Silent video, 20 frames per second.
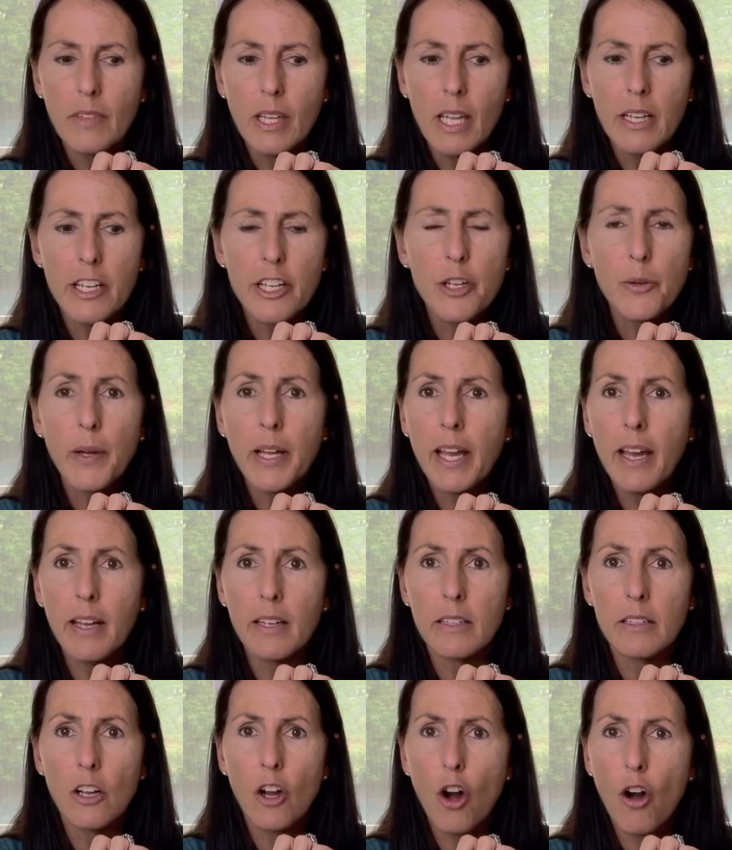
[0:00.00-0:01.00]
You know,
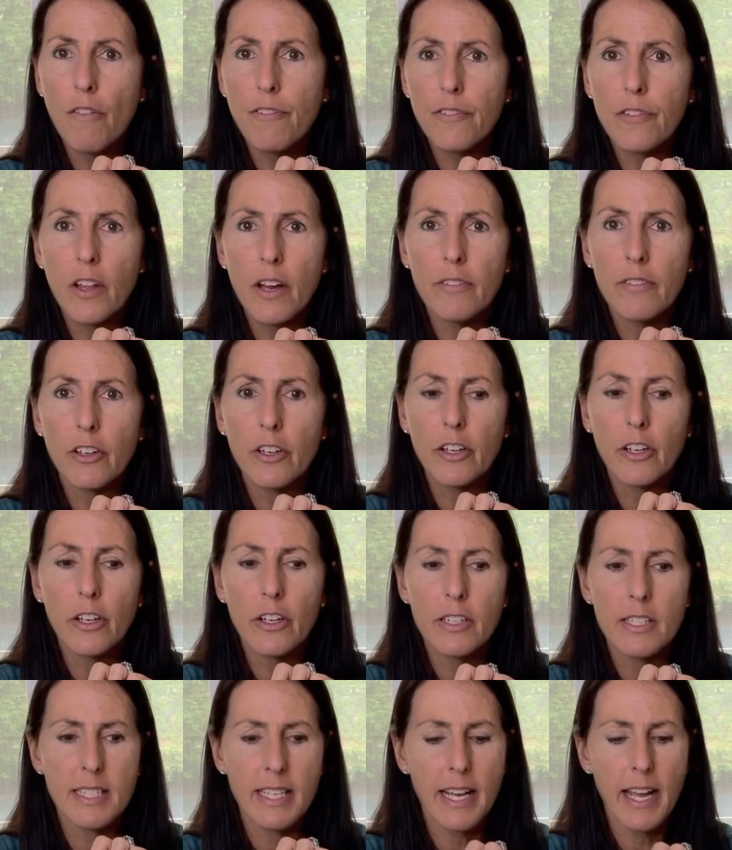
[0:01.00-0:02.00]
again, golf
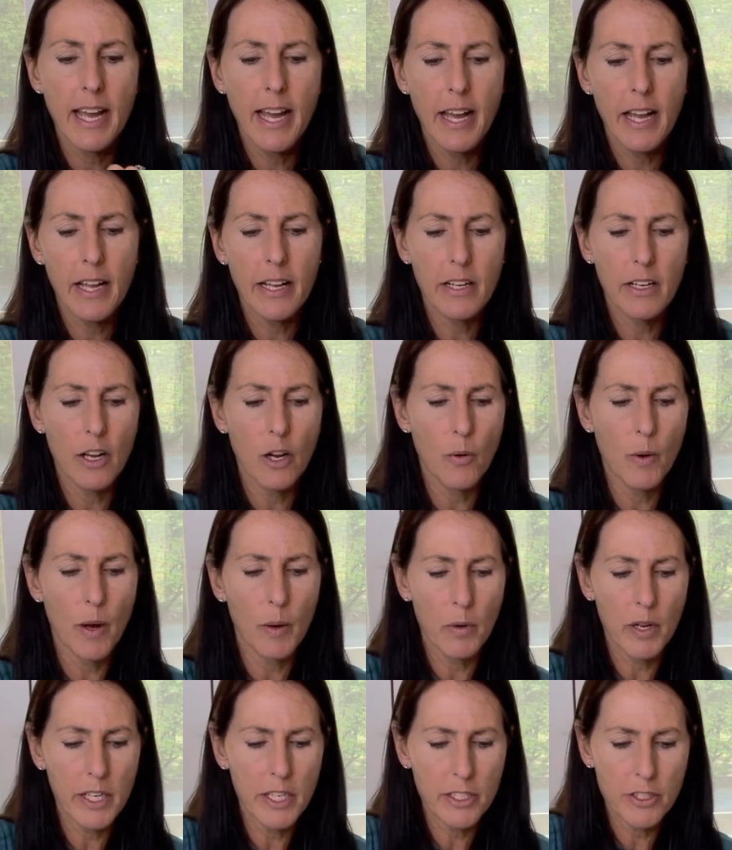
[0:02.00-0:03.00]
lover, dad. Oh, I
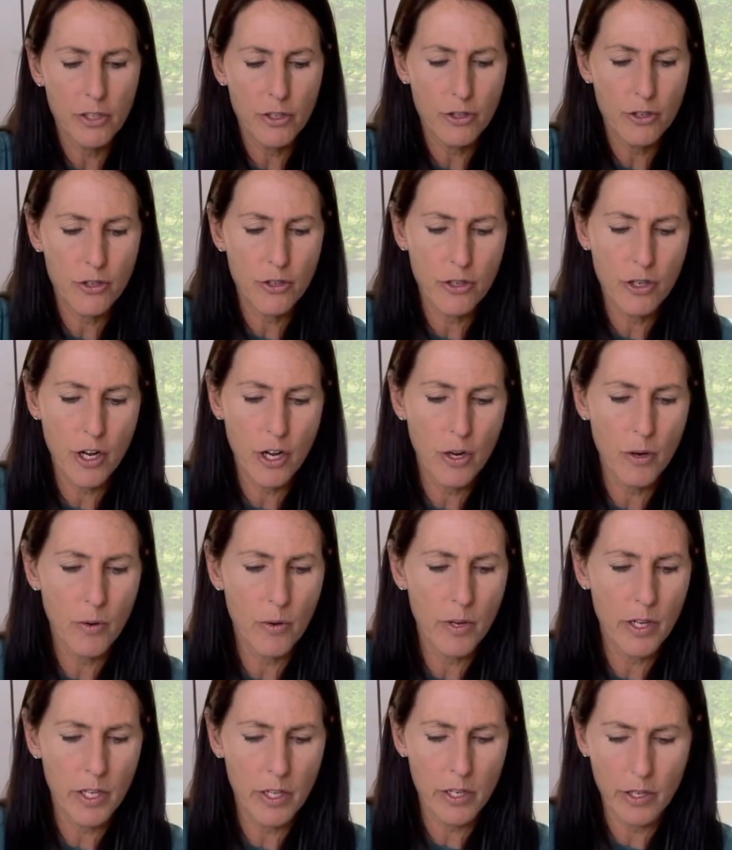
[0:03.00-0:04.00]
wanted to show
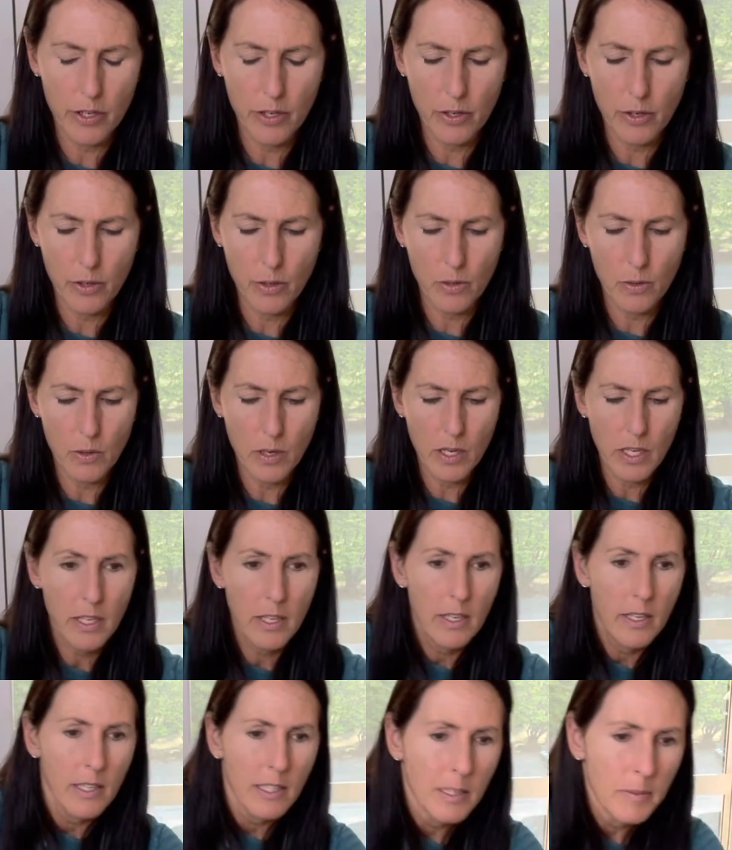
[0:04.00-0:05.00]
you.
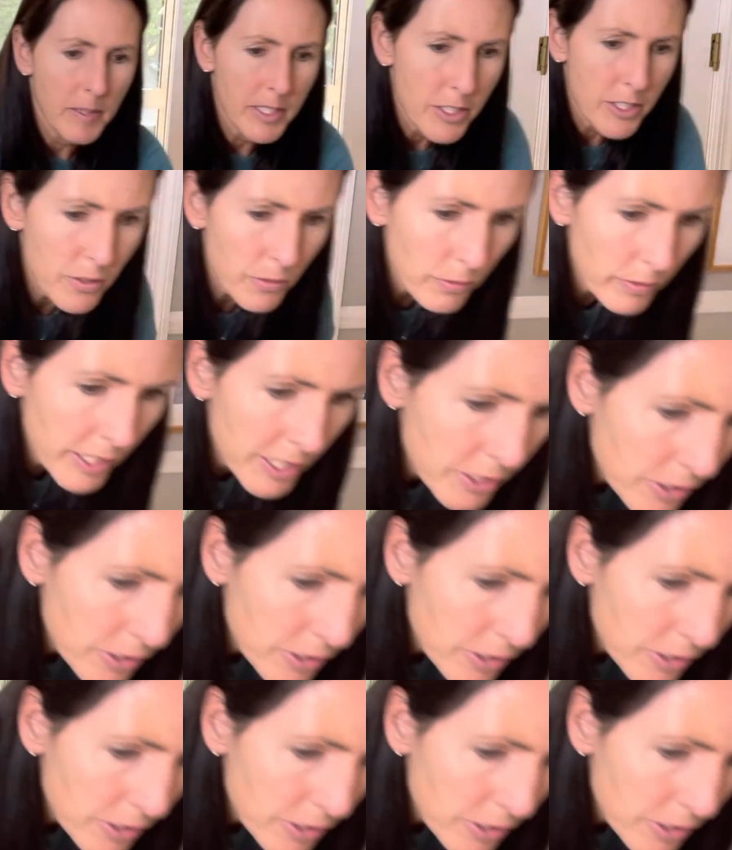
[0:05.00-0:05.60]
Let me just reach